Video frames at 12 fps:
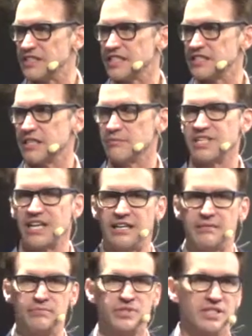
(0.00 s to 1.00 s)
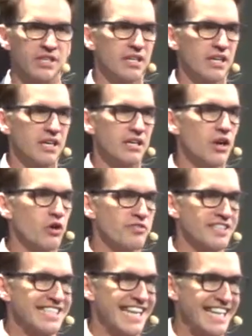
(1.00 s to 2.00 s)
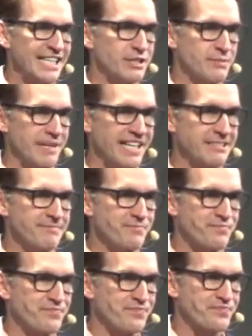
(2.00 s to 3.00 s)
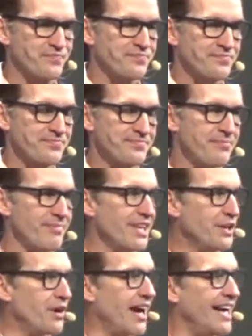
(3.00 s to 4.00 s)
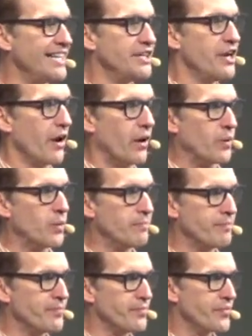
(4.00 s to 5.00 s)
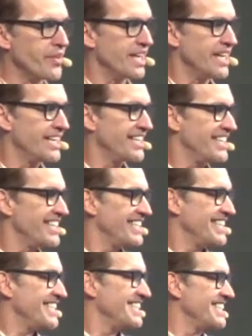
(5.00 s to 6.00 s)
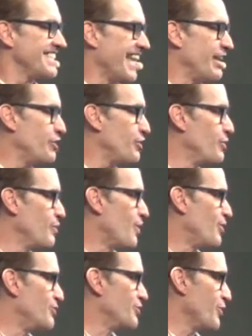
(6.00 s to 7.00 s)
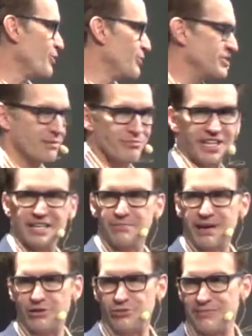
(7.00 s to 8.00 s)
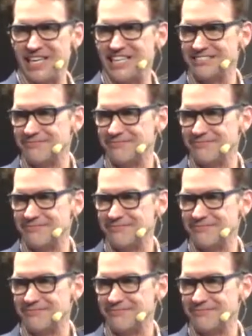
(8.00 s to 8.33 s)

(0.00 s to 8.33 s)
that sometimes overtakes me. You know, I know that you all know something about me.